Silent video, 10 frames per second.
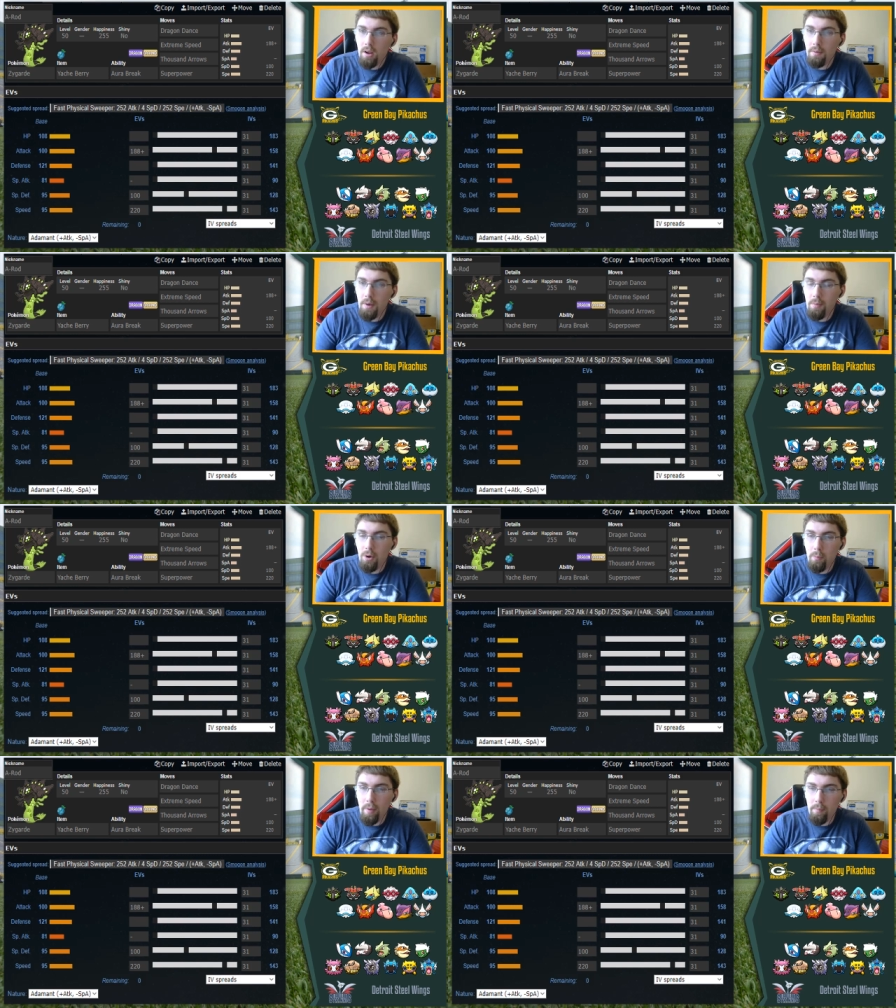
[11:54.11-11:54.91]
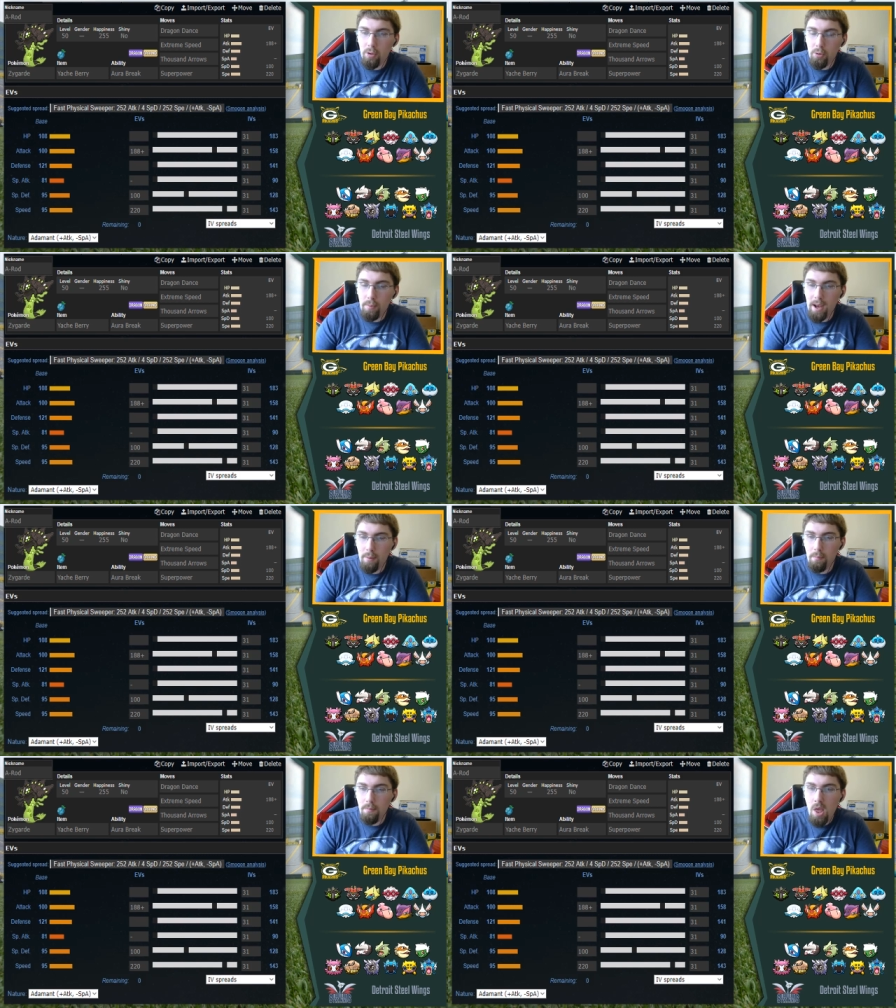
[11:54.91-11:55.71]
And then we would have been able to
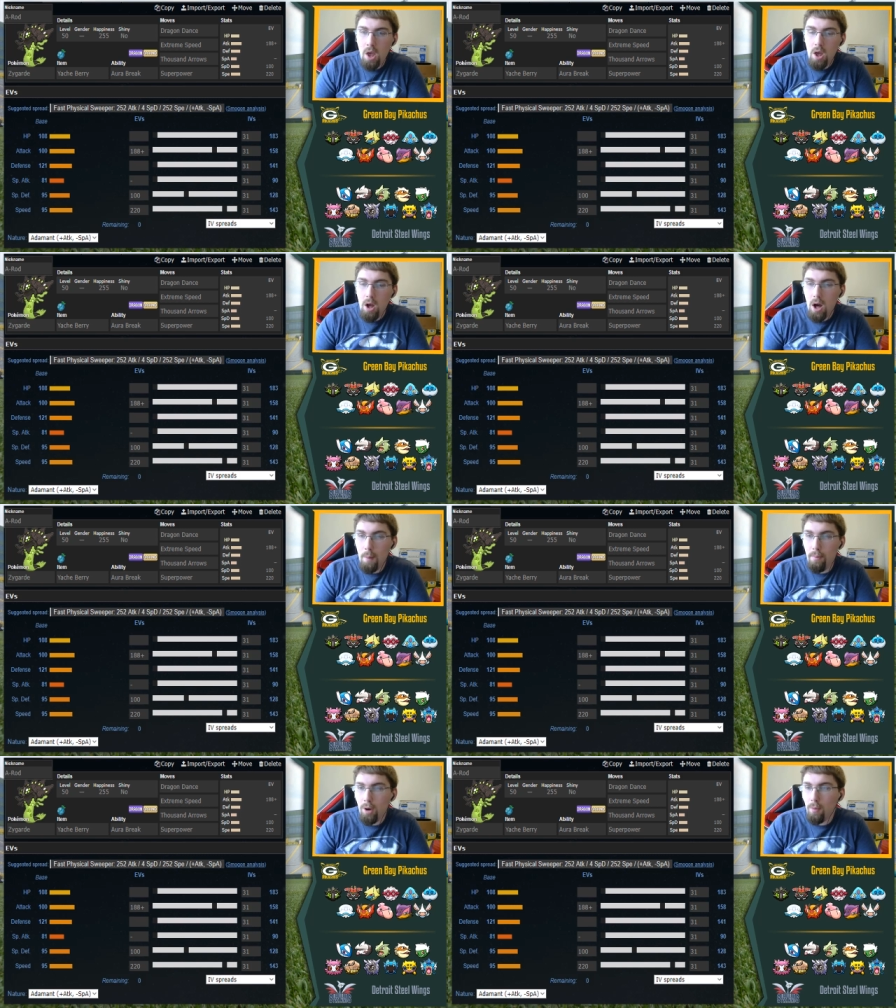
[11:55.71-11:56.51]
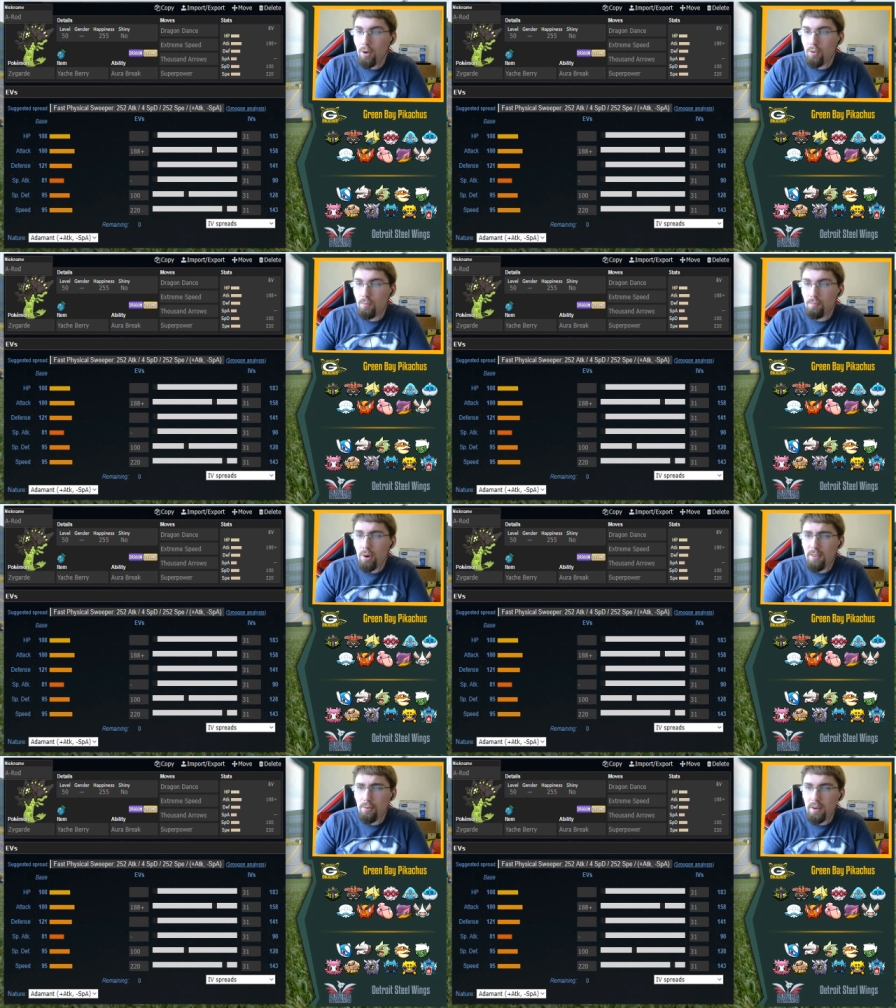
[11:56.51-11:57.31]
spam uh, Bug Buzz
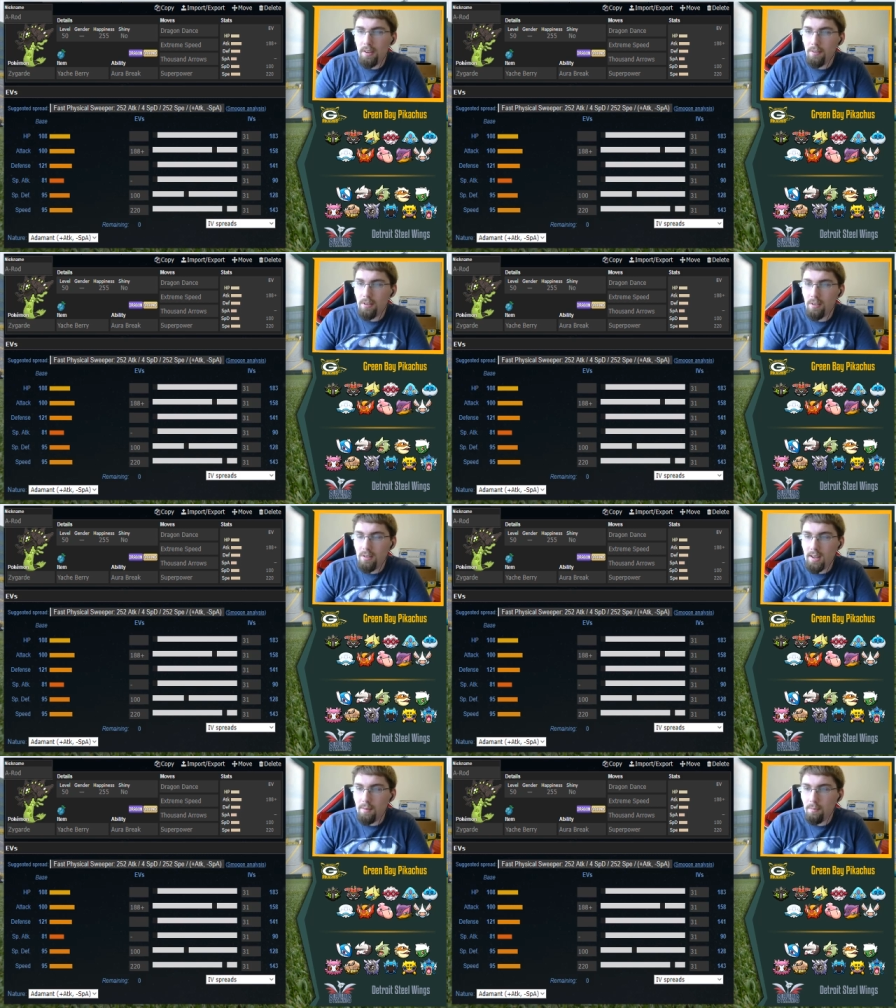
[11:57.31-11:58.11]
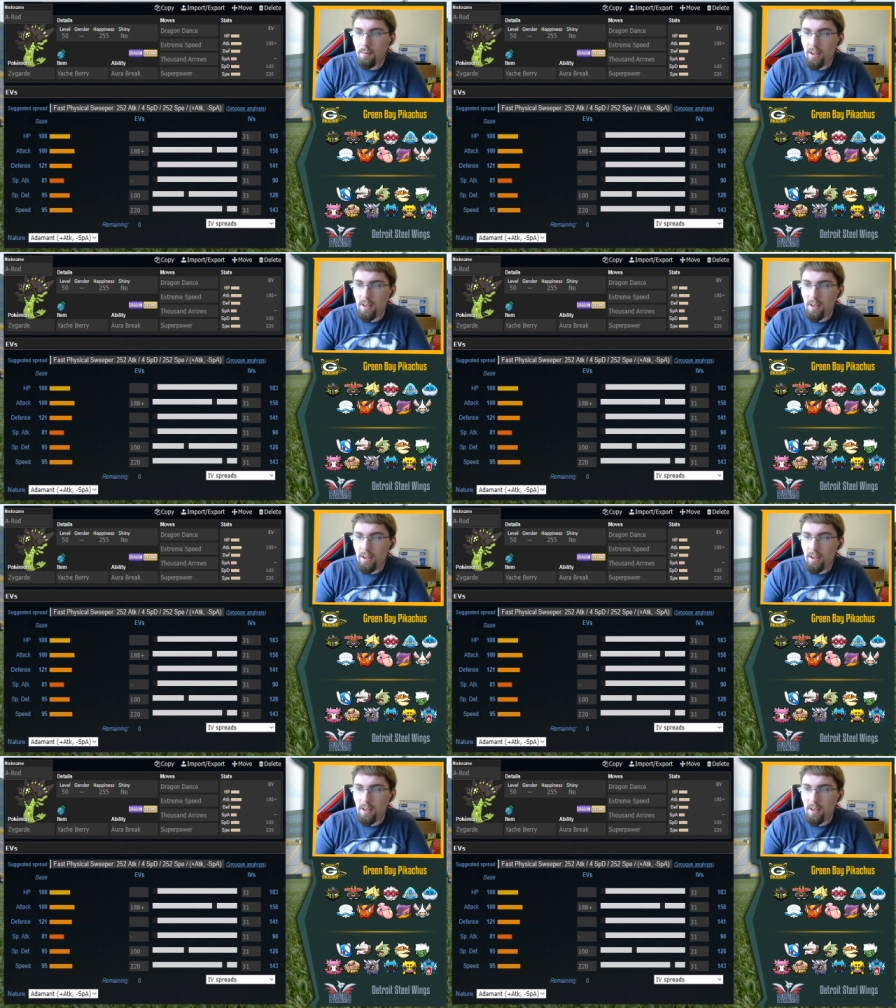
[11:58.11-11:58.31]
pretty freely versus his team.